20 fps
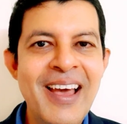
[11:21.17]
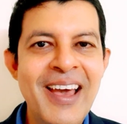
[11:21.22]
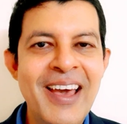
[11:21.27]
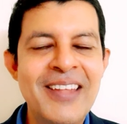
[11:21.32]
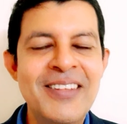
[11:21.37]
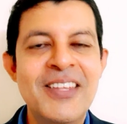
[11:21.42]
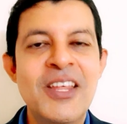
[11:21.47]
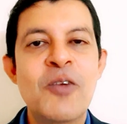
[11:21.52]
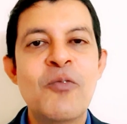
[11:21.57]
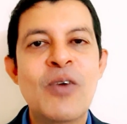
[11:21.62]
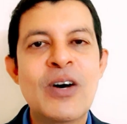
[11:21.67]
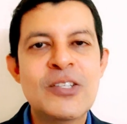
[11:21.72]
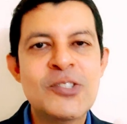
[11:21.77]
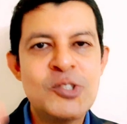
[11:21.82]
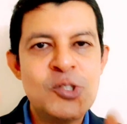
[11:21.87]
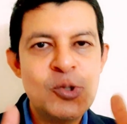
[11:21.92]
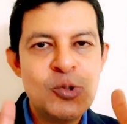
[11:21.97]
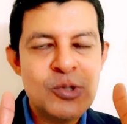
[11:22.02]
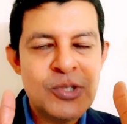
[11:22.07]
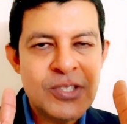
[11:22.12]
And then
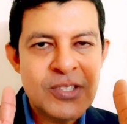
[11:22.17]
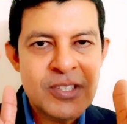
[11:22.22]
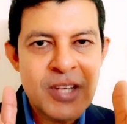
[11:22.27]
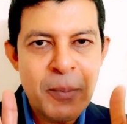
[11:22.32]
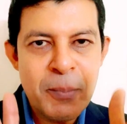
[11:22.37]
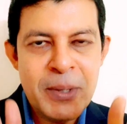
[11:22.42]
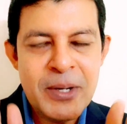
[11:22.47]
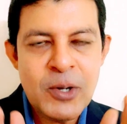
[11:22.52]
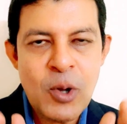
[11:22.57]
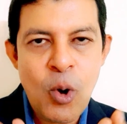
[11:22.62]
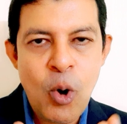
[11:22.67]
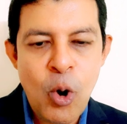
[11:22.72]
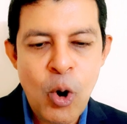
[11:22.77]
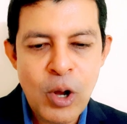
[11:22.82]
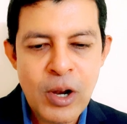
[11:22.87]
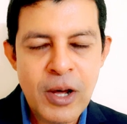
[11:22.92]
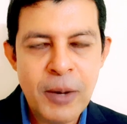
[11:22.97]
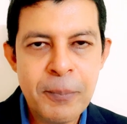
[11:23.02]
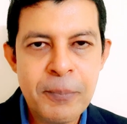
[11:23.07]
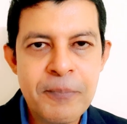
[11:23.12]
once you sum it
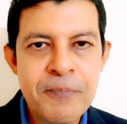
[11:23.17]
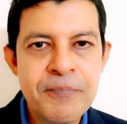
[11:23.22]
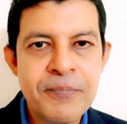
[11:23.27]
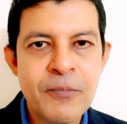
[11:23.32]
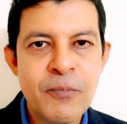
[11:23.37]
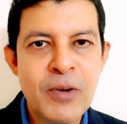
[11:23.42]
all up,